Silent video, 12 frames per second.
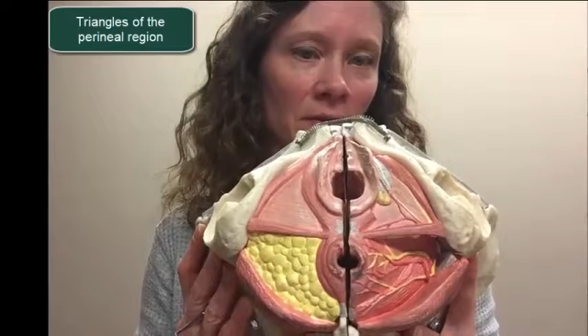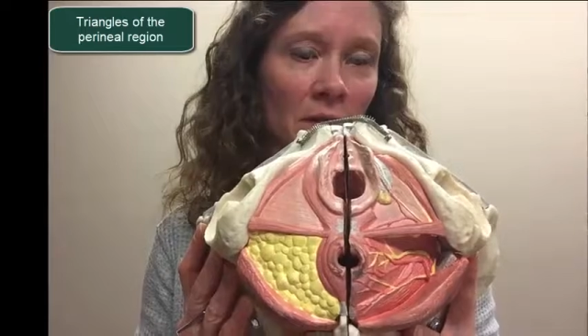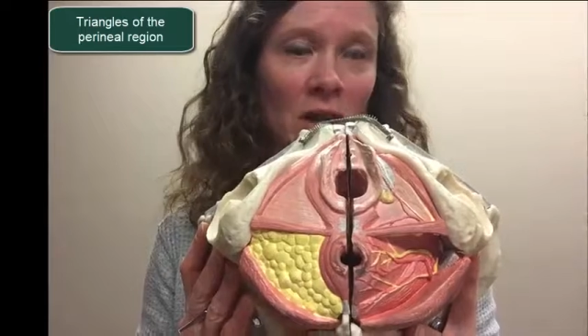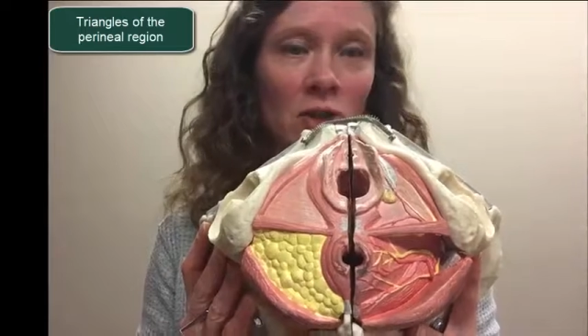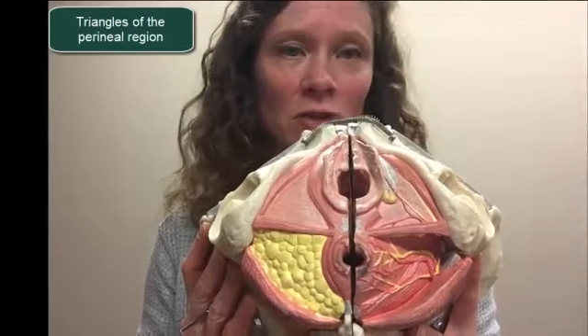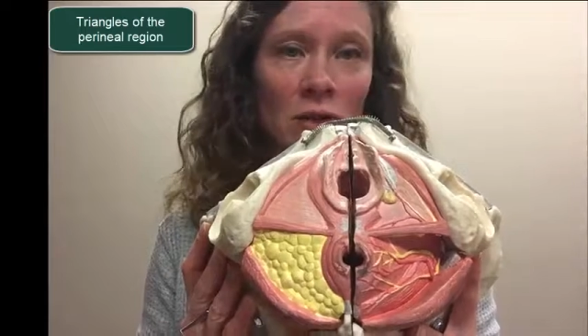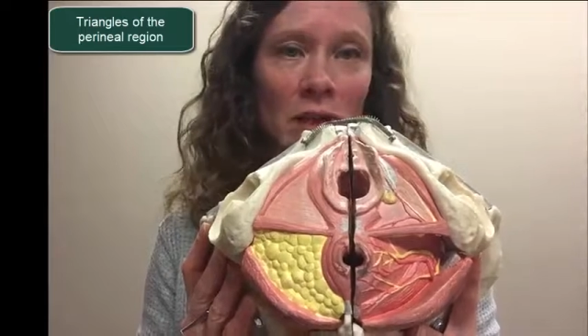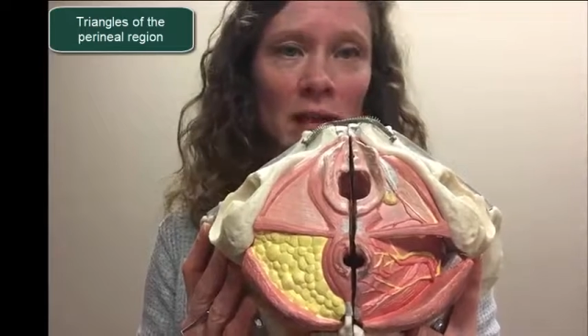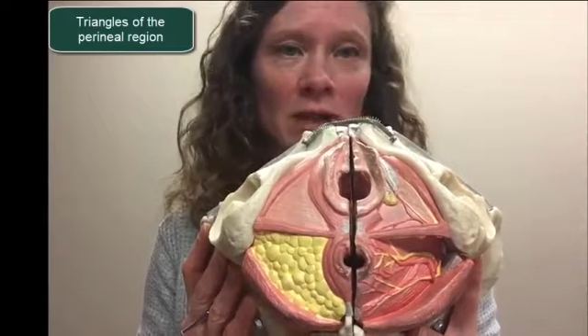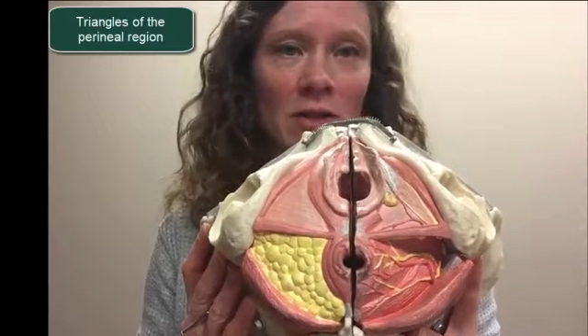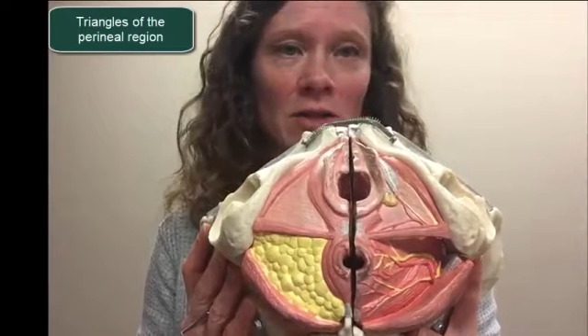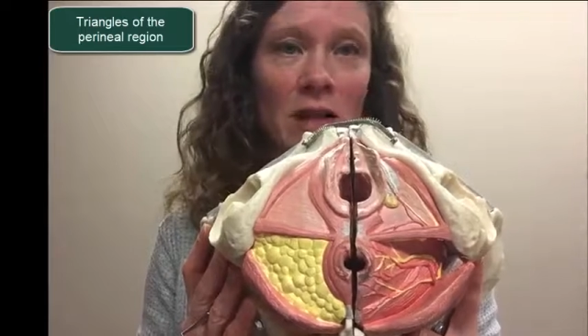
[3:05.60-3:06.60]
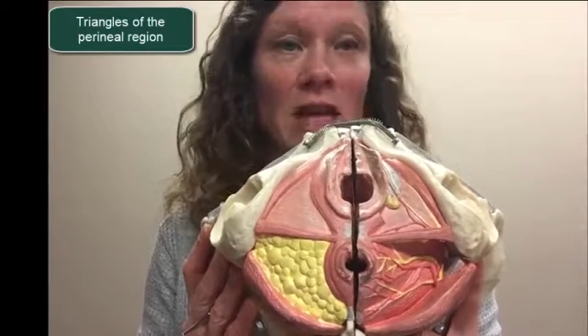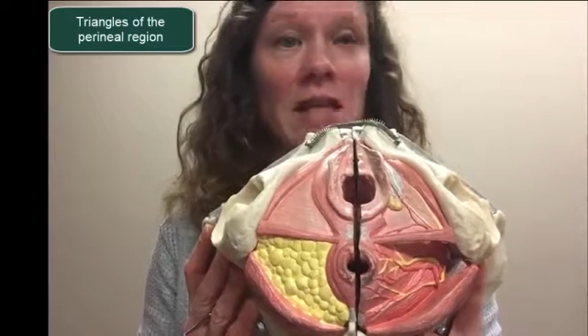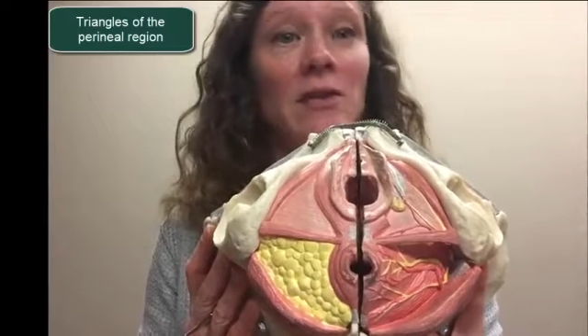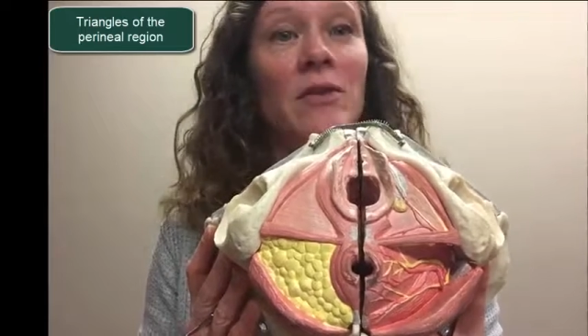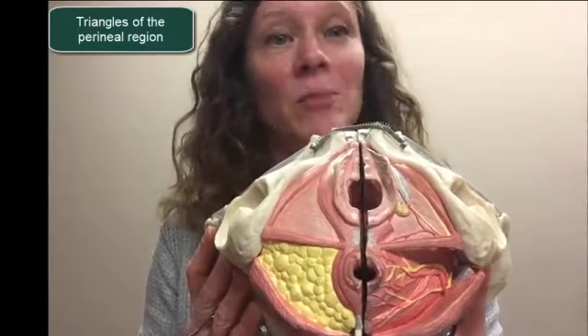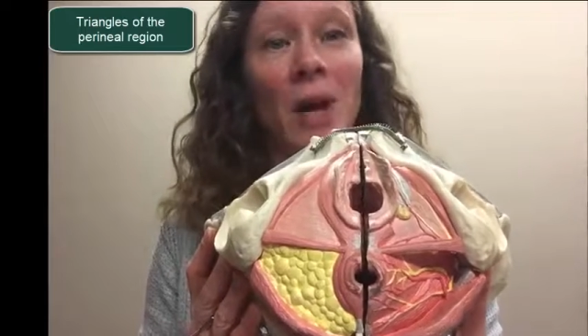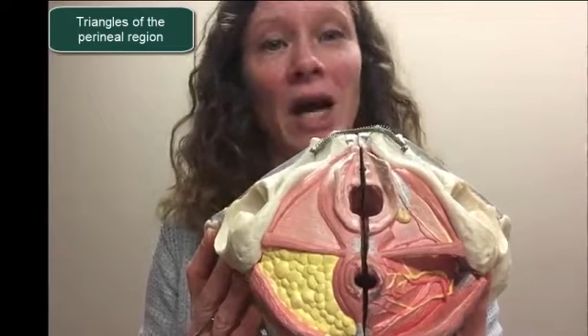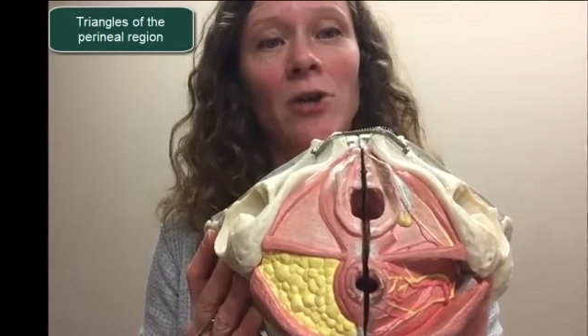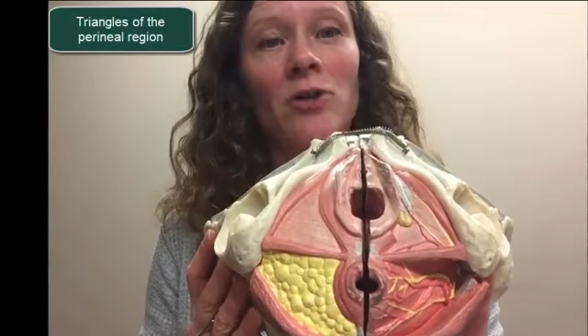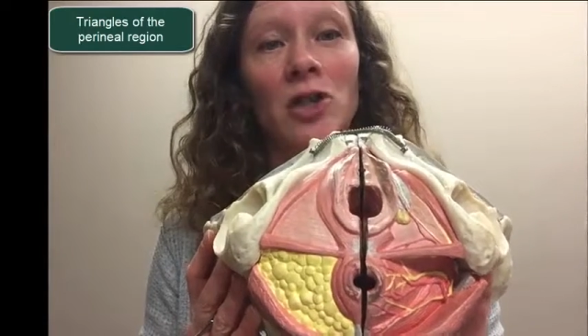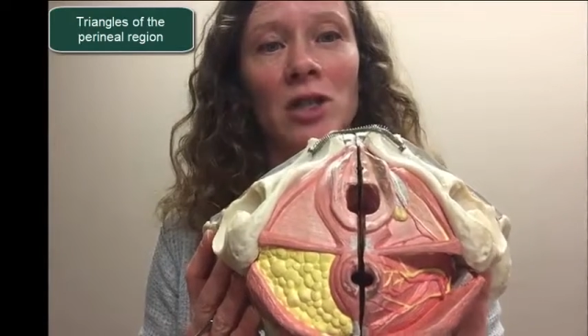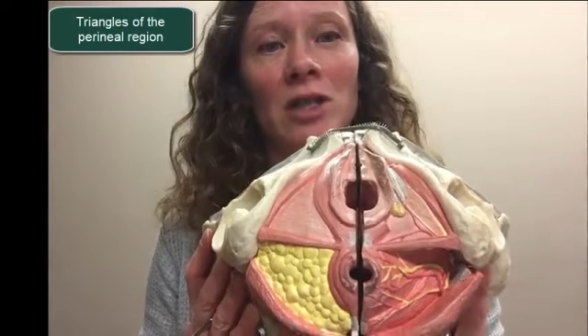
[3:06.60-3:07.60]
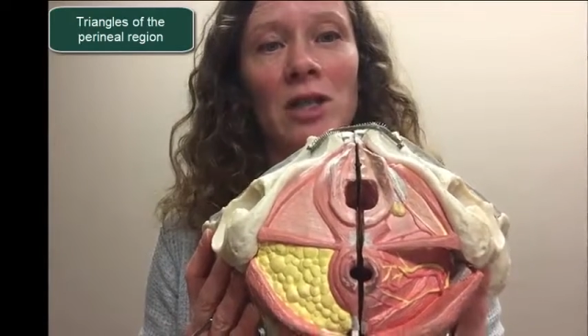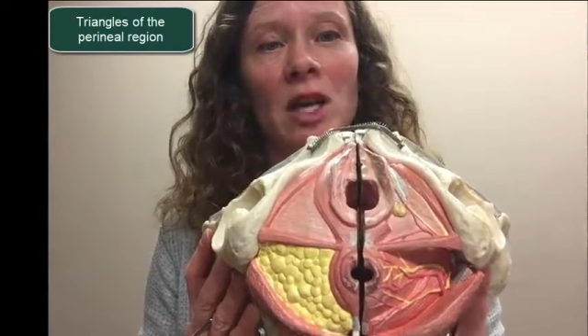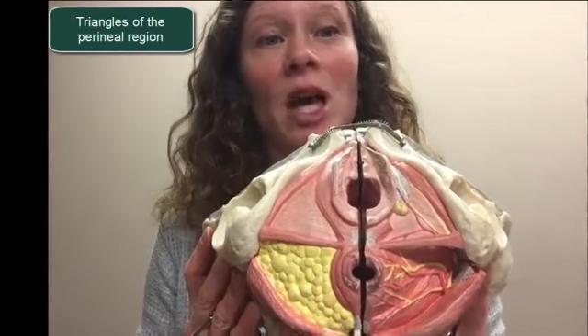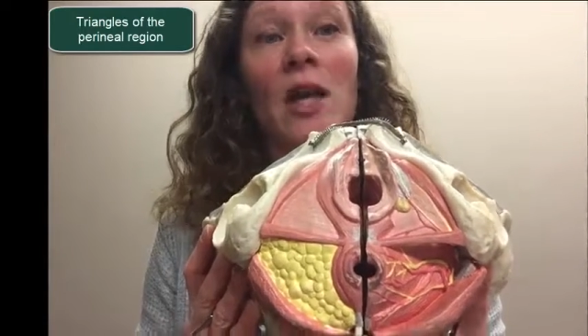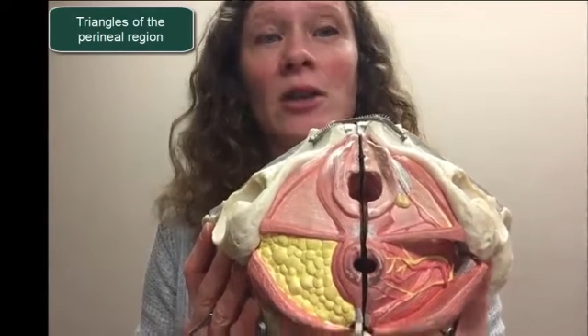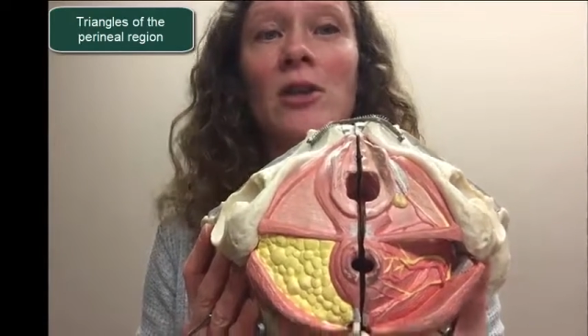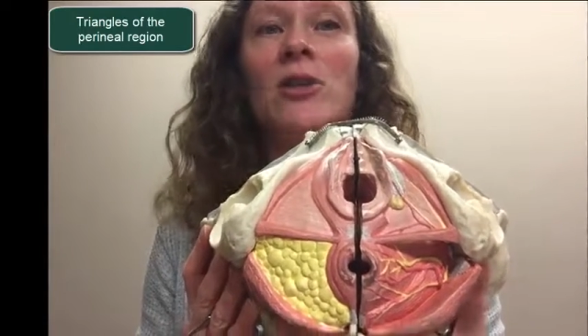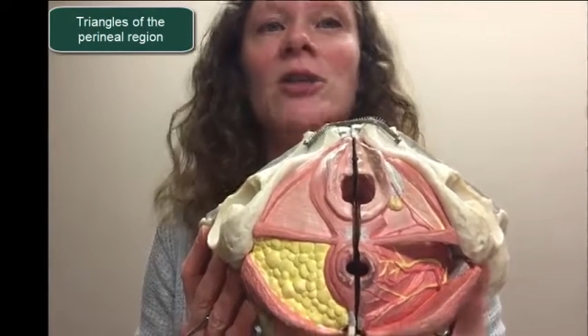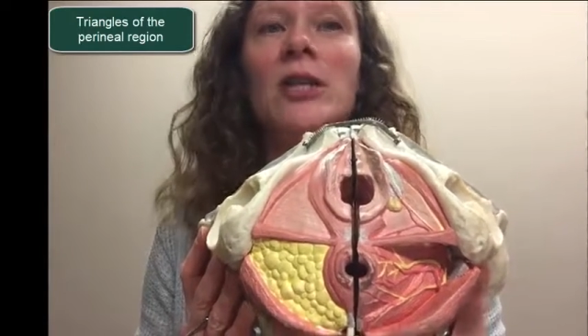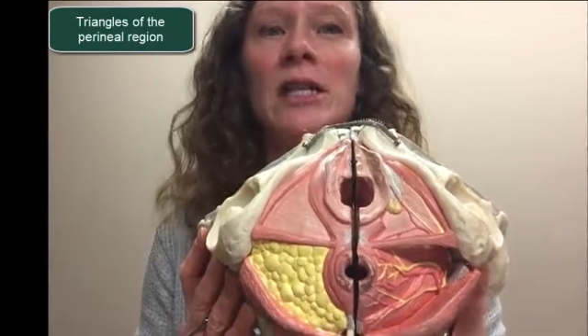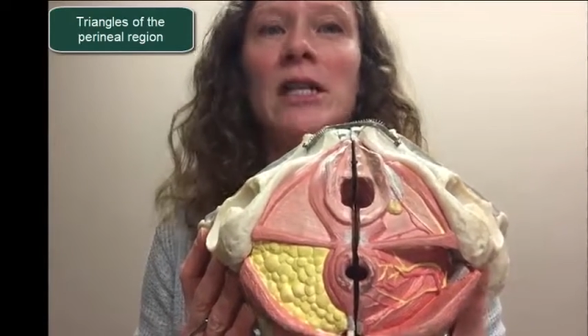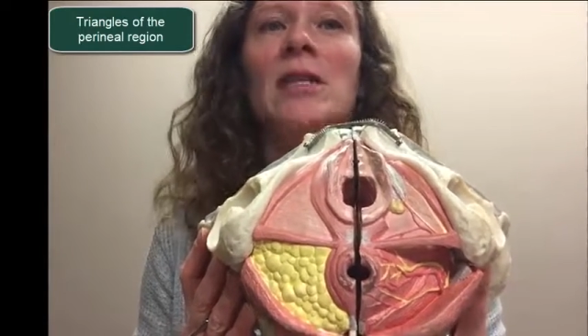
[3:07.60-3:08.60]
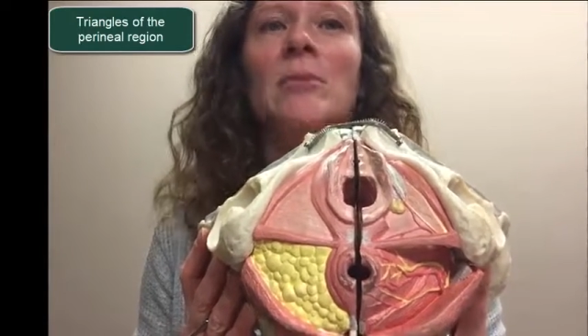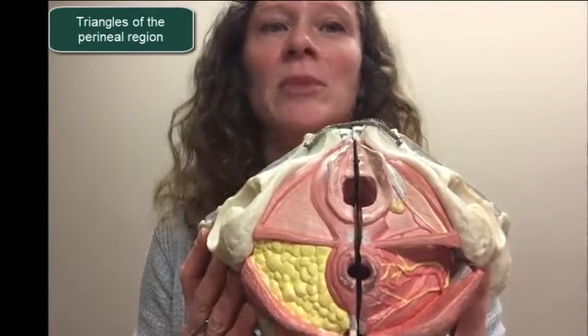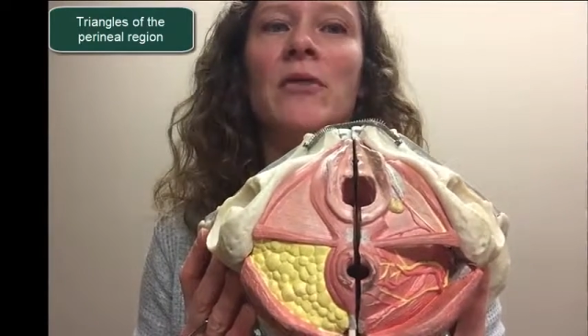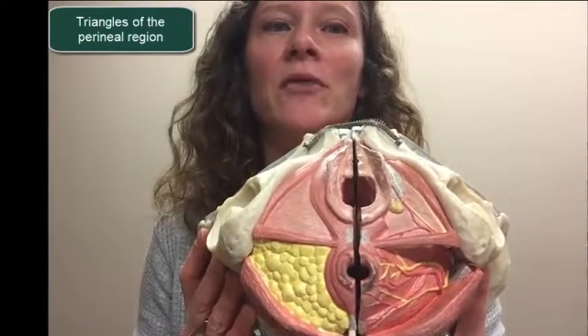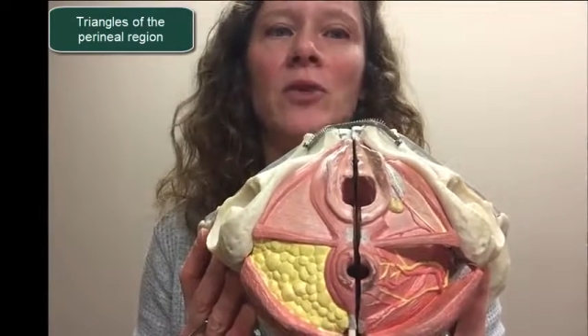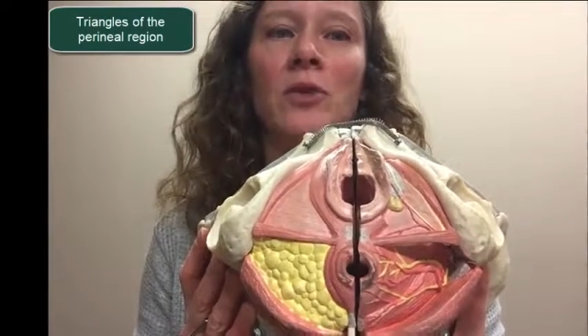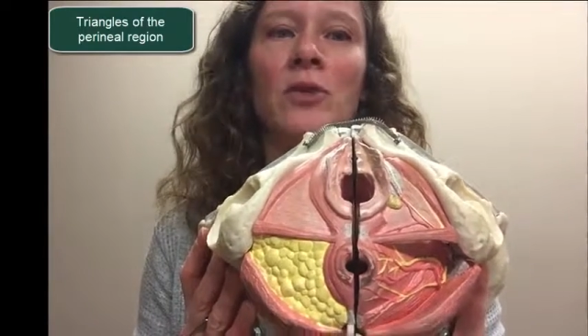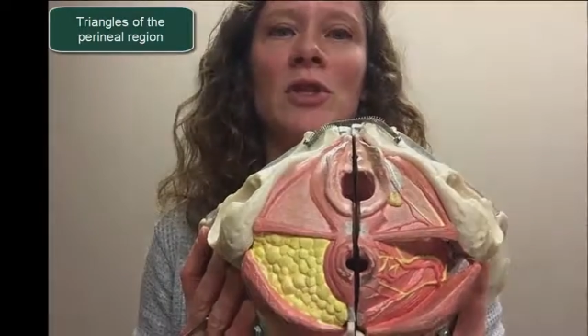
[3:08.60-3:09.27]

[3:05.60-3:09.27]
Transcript: fascial layers, and even pouches that are going to need to be further